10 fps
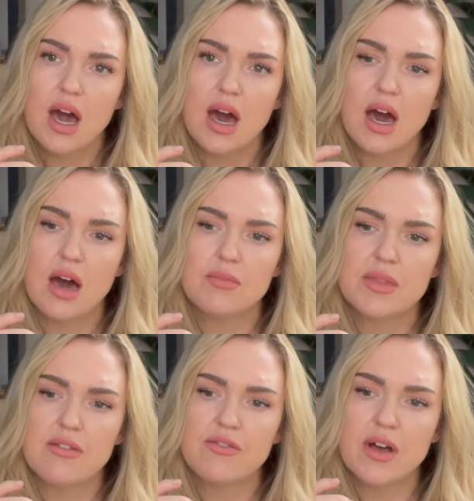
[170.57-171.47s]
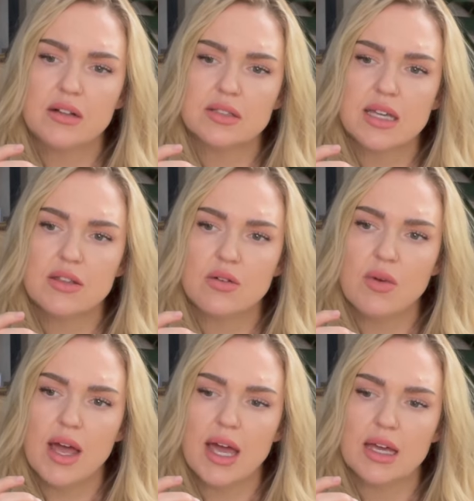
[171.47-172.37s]
They felt either
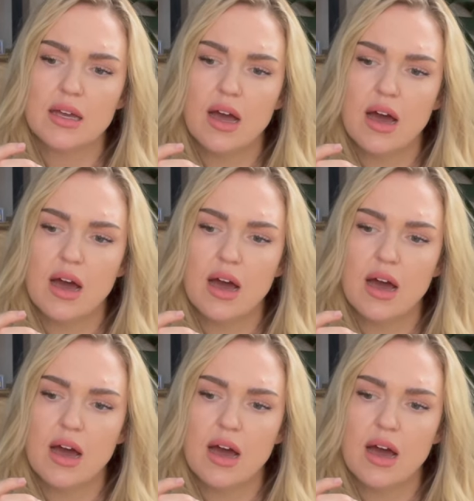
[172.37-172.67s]
way